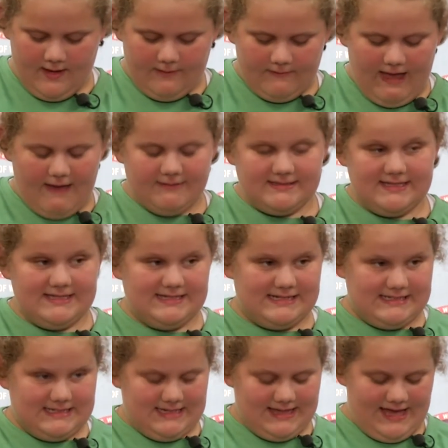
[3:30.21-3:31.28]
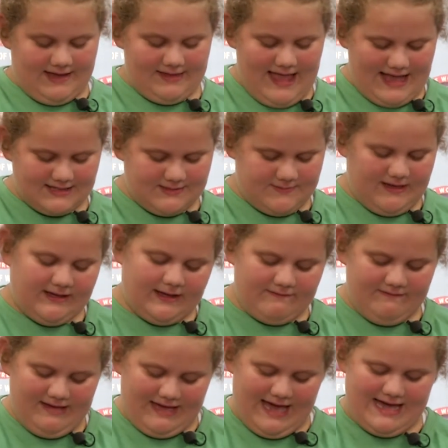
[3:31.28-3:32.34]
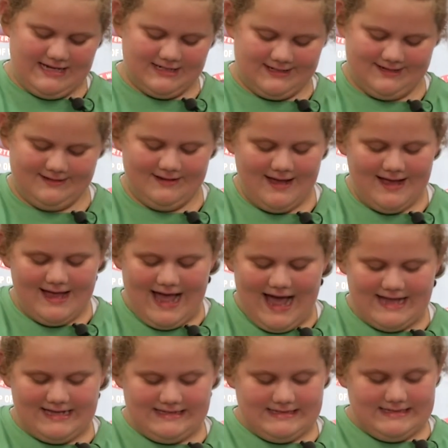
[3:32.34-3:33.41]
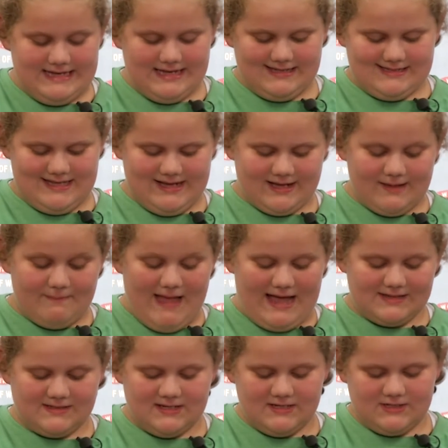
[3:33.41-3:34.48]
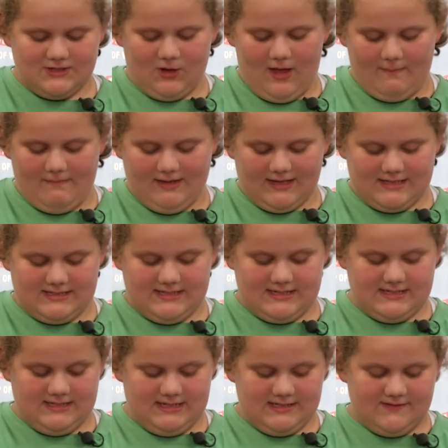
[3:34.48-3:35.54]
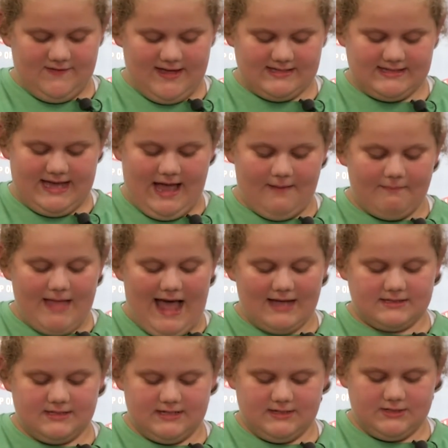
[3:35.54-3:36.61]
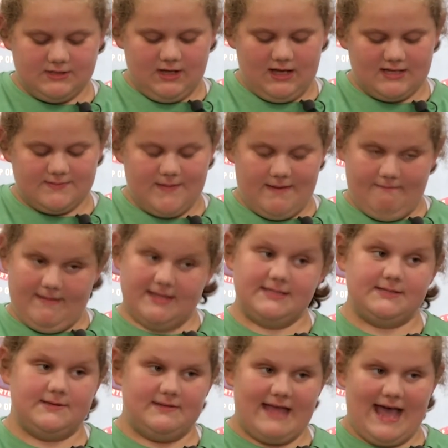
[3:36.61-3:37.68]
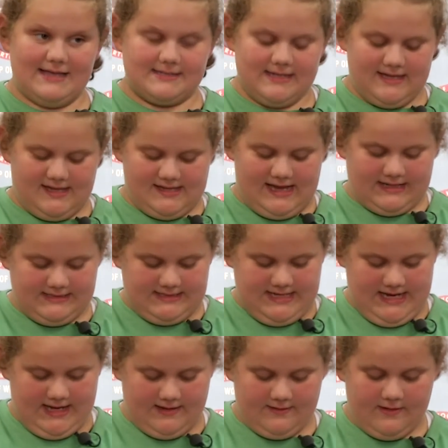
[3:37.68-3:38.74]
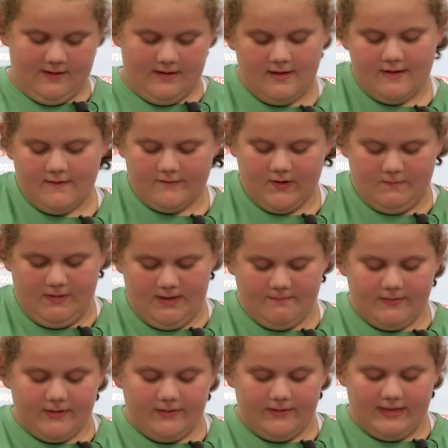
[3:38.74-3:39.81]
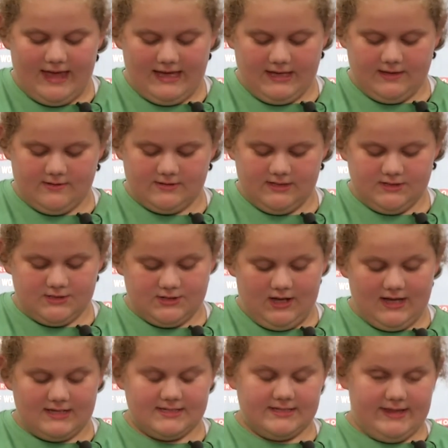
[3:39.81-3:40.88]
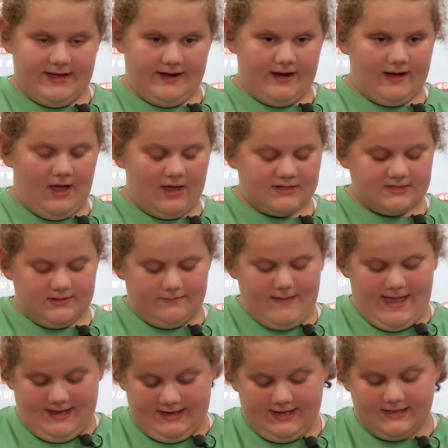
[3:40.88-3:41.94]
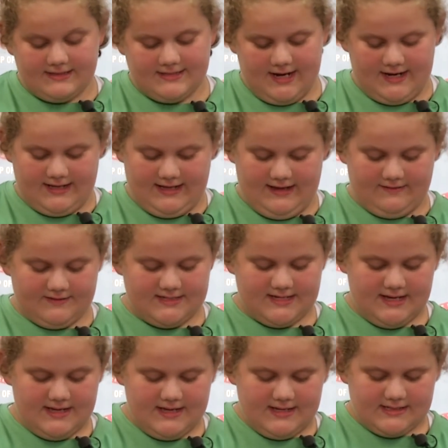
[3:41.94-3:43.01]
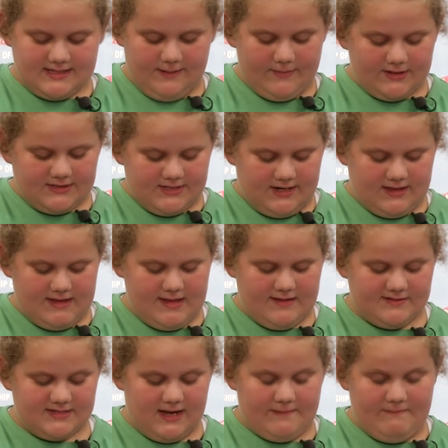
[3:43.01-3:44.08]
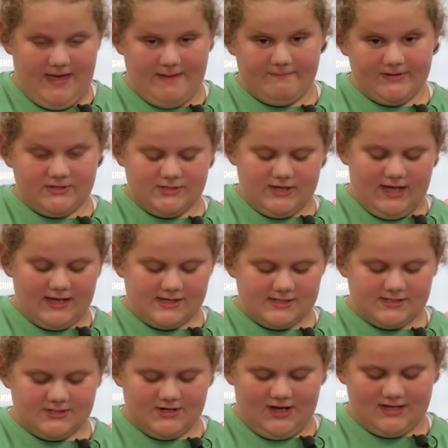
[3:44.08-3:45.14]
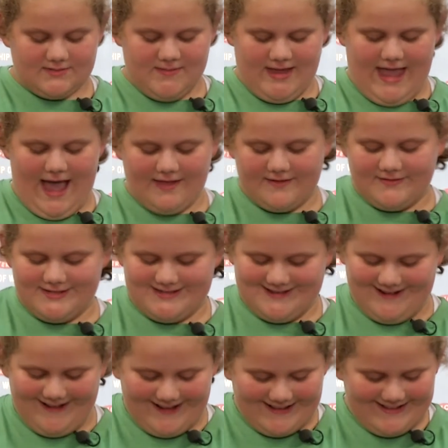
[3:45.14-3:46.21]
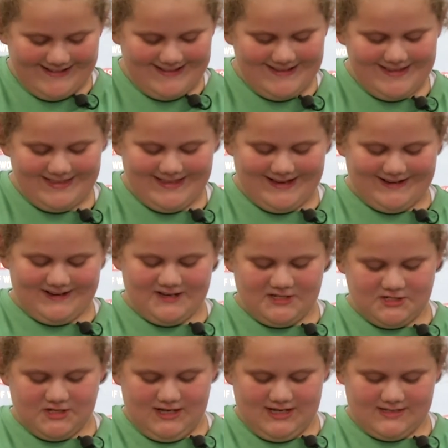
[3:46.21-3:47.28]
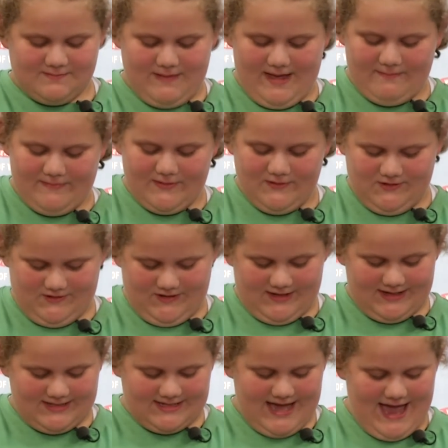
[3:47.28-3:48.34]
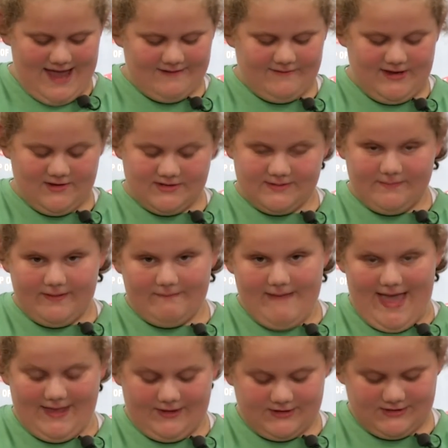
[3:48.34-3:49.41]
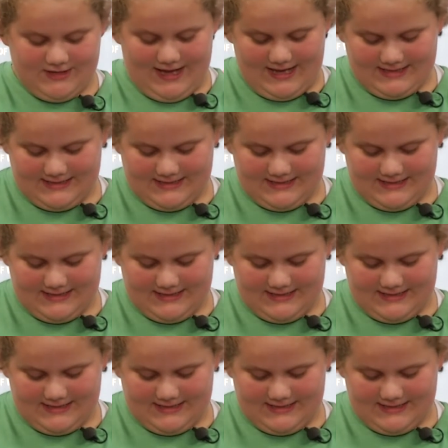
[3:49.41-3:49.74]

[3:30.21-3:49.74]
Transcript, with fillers: While I was in Disneyland last week on vacation, I didn't see a single plastic straw because Disney is phasing out plastic straws by mid 2019. For people who like using straws, there are also many alternatives. Some alternatives are paper straws, straws made out of straw, licorice straws, bamboo straws, and reusable metal straws.